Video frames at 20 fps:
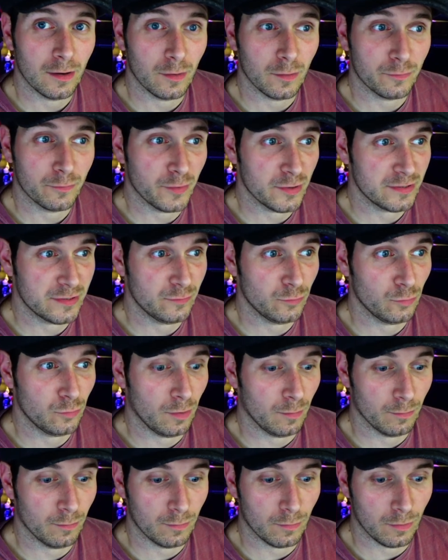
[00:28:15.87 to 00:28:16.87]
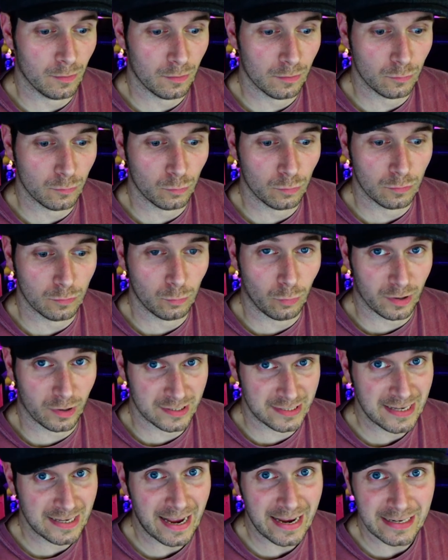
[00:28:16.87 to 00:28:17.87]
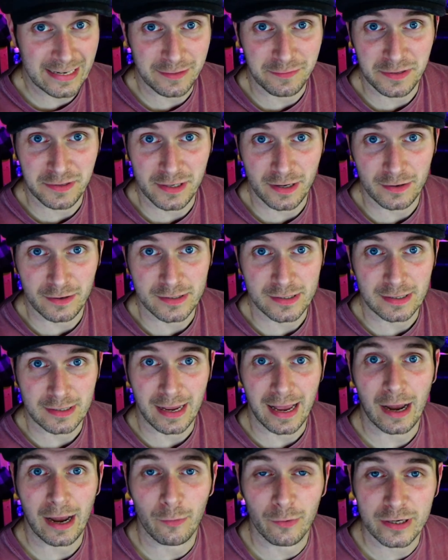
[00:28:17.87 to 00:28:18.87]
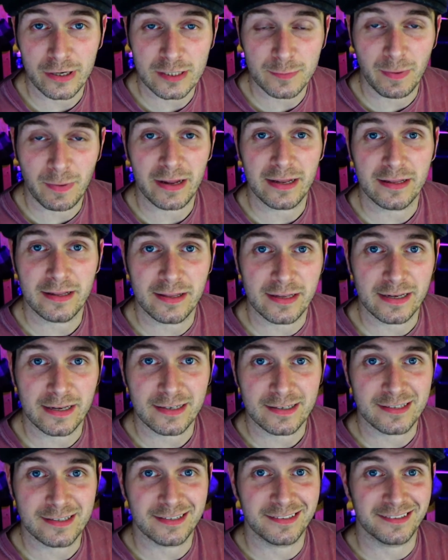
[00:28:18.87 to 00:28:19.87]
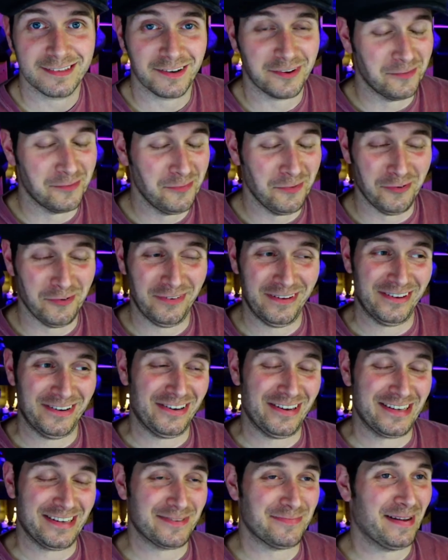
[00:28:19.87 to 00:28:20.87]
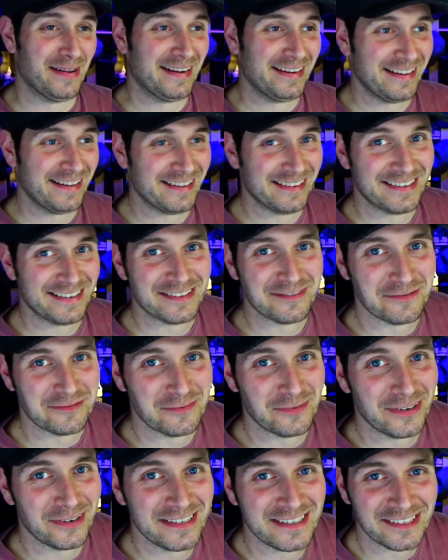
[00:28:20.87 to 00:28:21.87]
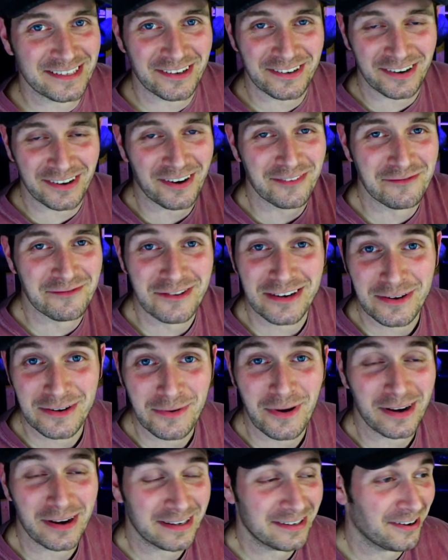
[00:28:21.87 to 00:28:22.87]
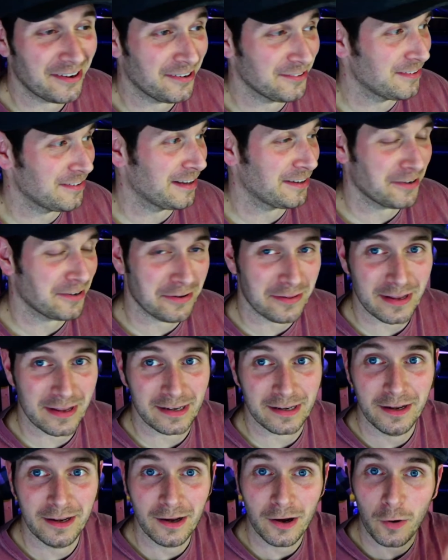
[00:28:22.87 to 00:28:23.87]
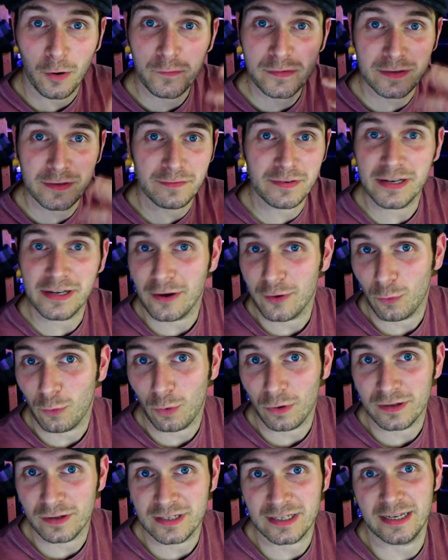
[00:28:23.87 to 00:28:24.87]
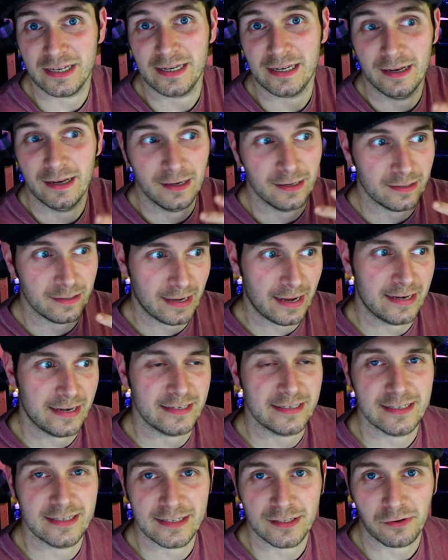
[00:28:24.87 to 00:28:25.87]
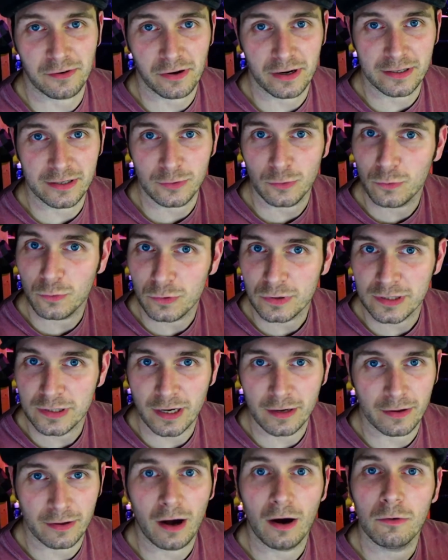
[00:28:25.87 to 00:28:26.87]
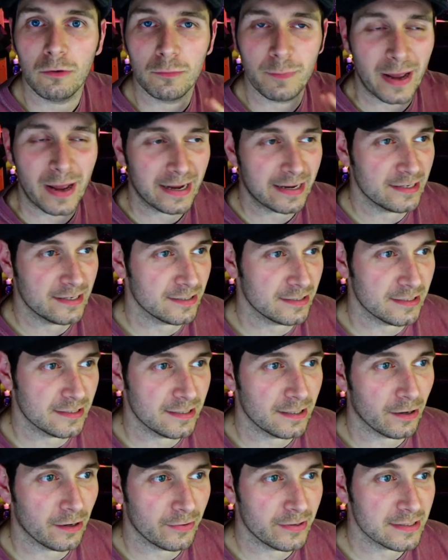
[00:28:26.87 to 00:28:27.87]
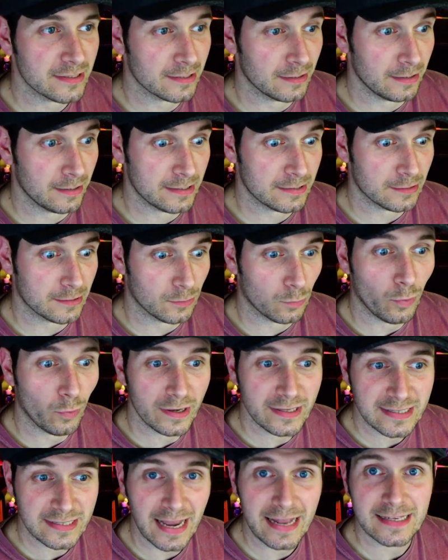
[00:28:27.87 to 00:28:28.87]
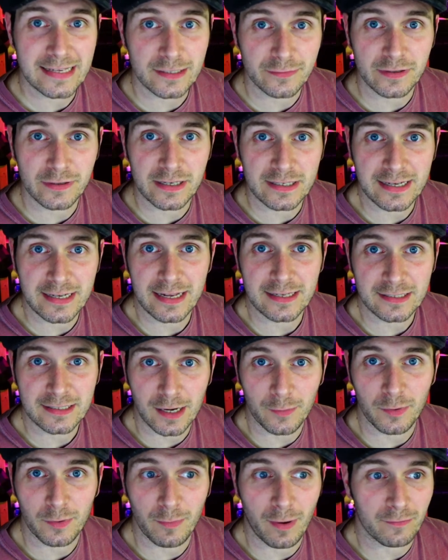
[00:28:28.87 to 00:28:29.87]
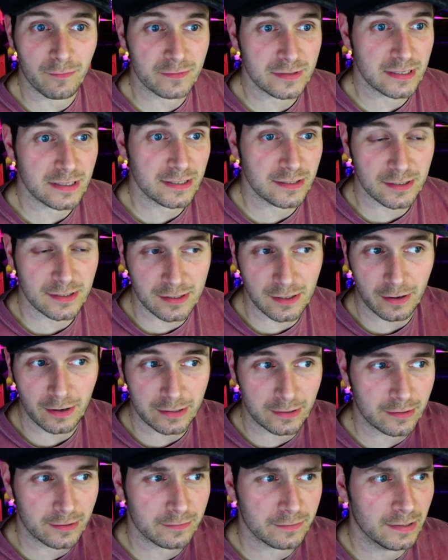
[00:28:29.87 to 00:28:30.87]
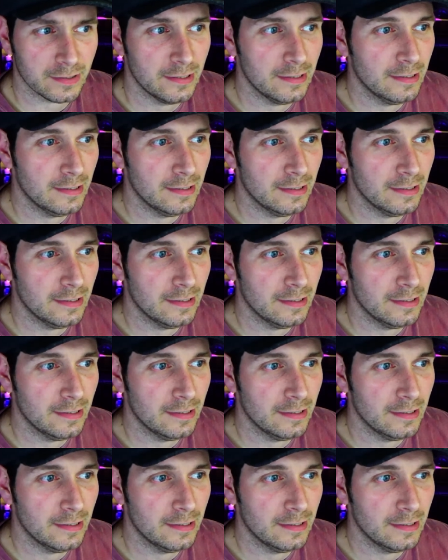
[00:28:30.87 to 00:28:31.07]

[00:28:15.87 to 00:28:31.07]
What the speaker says: first of all, what I say in the videos, how I explain things. I'm not very good at explaining things, if I'm honest. So I'm really working hard on that kind of thing. Obviously, video quality, the editing side, audio, the whole package, you know, and it's quite intense. I've had an intense couple of months since I started kind of